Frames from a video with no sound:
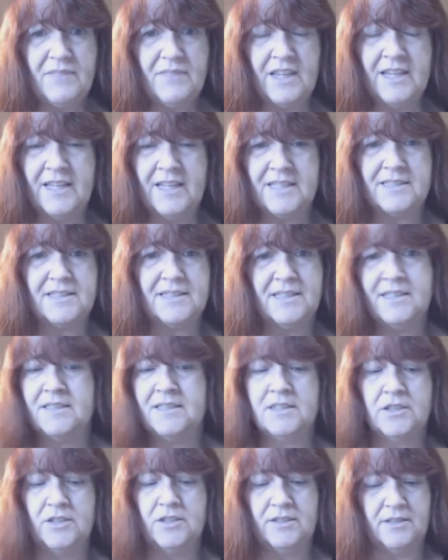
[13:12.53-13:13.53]
it's it's
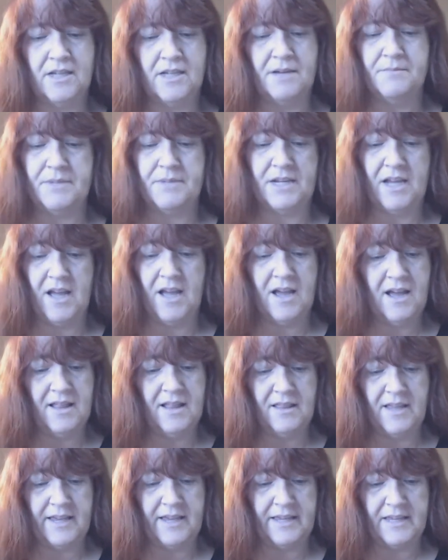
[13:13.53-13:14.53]
a good company. I, I
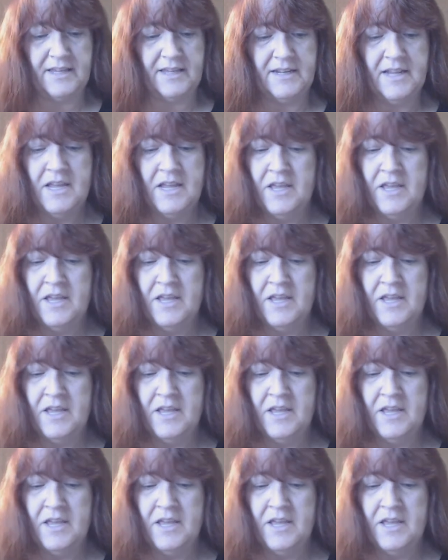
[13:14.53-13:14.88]
like it.